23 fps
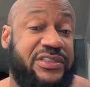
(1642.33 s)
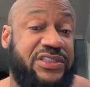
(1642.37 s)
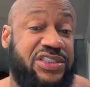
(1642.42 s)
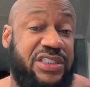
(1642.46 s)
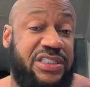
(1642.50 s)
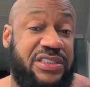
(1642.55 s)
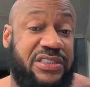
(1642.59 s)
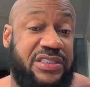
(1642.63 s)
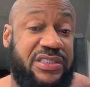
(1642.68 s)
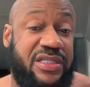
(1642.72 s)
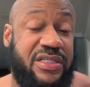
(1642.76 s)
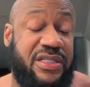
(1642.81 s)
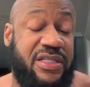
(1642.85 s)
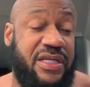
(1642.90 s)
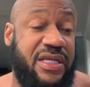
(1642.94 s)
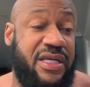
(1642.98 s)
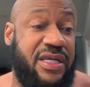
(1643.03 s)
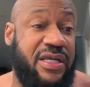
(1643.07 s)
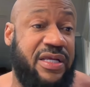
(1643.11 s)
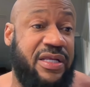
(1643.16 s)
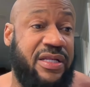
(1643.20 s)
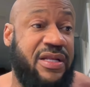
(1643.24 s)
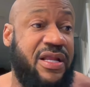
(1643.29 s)
Sheets are
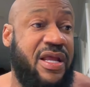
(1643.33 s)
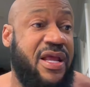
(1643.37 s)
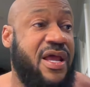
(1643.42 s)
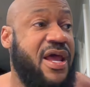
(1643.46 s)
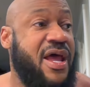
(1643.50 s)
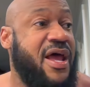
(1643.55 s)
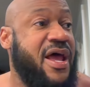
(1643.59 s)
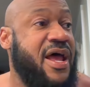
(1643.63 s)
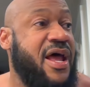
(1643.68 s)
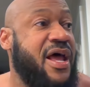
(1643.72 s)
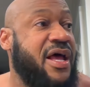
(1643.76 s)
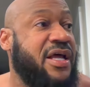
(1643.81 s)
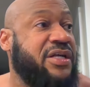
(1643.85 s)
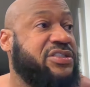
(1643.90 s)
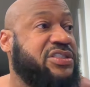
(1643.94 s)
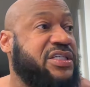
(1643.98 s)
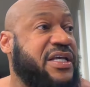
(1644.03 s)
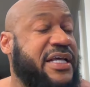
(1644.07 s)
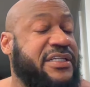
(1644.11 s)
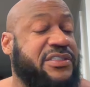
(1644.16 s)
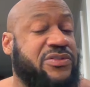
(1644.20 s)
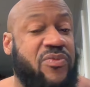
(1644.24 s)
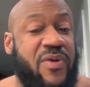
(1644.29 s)
clean
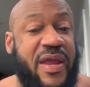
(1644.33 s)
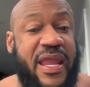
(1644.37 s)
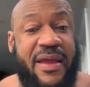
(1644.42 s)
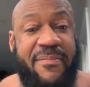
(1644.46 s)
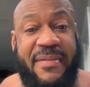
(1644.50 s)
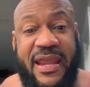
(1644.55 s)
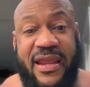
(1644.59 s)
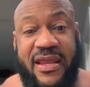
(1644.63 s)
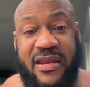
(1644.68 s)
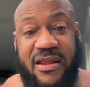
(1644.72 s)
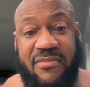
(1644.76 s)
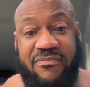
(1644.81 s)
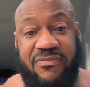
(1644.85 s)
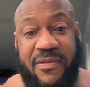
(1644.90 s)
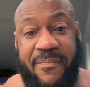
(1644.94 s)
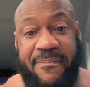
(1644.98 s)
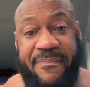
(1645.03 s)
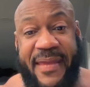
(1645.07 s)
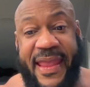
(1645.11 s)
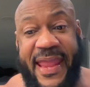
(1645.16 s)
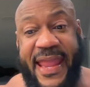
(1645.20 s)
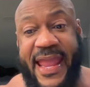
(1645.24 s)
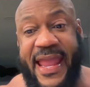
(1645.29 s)
she has a way of making up the
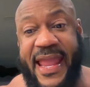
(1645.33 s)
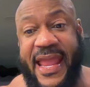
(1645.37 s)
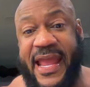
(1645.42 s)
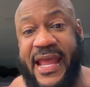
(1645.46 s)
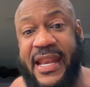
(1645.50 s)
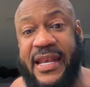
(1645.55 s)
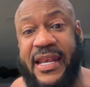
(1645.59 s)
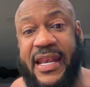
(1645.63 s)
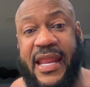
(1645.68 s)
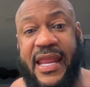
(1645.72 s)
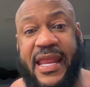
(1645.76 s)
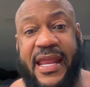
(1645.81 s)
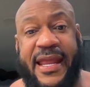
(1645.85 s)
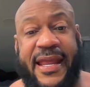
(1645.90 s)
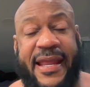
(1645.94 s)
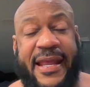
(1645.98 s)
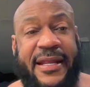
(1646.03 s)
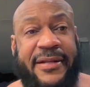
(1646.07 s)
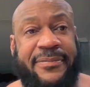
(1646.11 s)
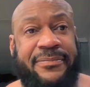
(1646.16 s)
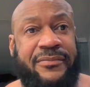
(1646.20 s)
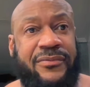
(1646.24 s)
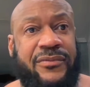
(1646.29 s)
bed,
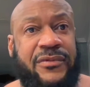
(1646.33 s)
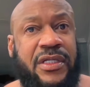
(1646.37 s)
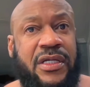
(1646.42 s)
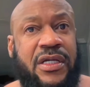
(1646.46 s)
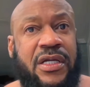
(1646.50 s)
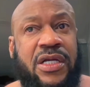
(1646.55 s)
and